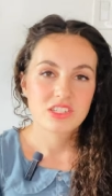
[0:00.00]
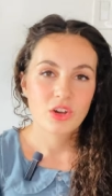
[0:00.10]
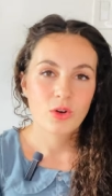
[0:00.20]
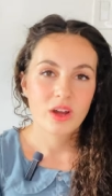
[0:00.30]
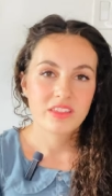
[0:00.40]

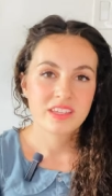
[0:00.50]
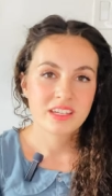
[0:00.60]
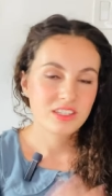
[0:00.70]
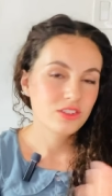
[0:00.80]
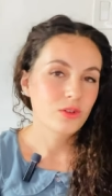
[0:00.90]
So I
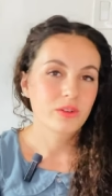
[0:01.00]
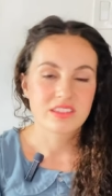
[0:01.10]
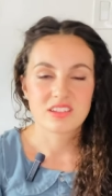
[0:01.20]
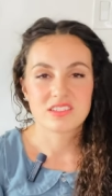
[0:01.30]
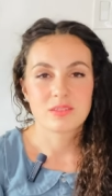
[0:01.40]
think you don't,
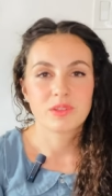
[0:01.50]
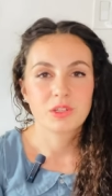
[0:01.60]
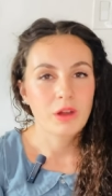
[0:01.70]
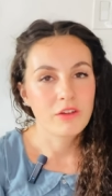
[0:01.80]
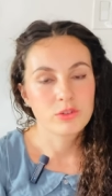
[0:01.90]
that's not
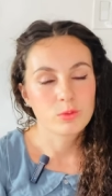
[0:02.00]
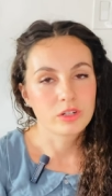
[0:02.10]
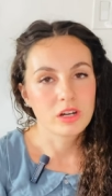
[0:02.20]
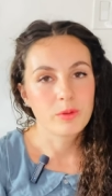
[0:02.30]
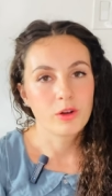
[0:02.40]
something you have to
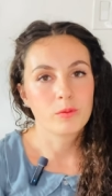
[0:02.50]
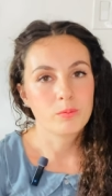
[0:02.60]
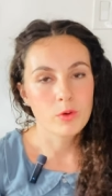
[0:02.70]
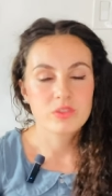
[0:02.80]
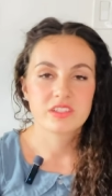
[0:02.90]
worry about.
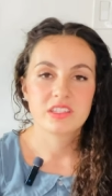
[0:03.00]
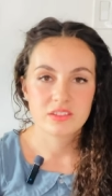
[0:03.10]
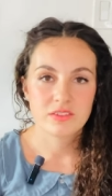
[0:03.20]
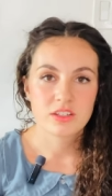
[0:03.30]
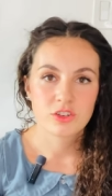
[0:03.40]
Most of
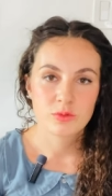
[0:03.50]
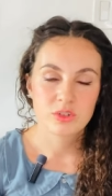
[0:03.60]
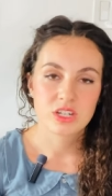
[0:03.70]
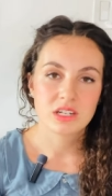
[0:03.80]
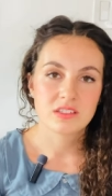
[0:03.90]
these vintage
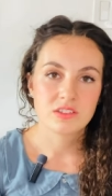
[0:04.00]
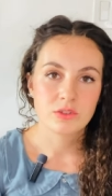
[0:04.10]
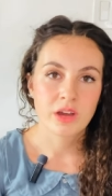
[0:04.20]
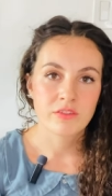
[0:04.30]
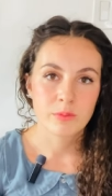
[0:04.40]
machines
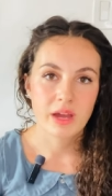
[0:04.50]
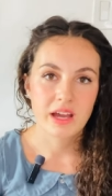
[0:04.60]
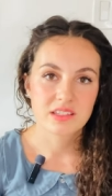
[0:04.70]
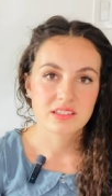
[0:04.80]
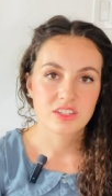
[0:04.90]
do have a
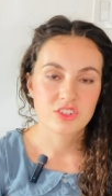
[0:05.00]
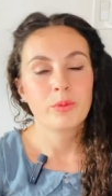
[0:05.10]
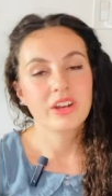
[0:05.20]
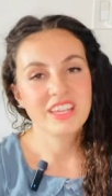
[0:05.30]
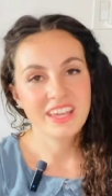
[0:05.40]

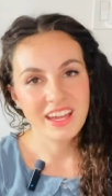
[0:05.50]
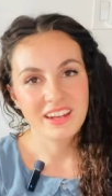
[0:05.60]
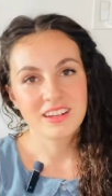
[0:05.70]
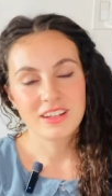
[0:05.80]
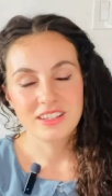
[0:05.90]
backstitch. But
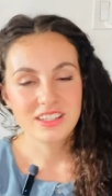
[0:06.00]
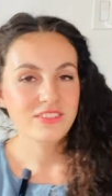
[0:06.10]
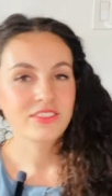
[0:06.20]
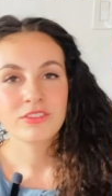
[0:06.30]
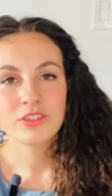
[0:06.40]
again,
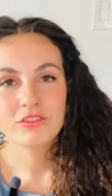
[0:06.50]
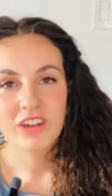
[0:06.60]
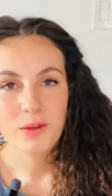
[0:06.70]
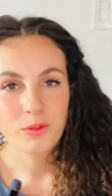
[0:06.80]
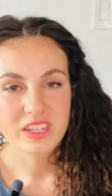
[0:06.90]
even if you
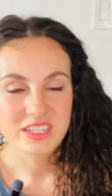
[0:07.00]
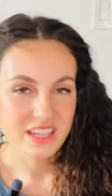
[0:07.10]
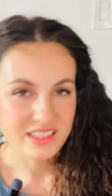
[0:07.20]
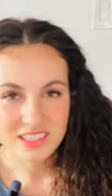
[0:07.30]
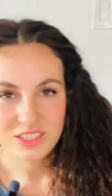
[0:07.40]
find one that
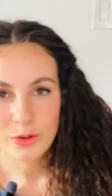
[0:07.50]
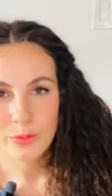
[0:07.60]
doesn't do a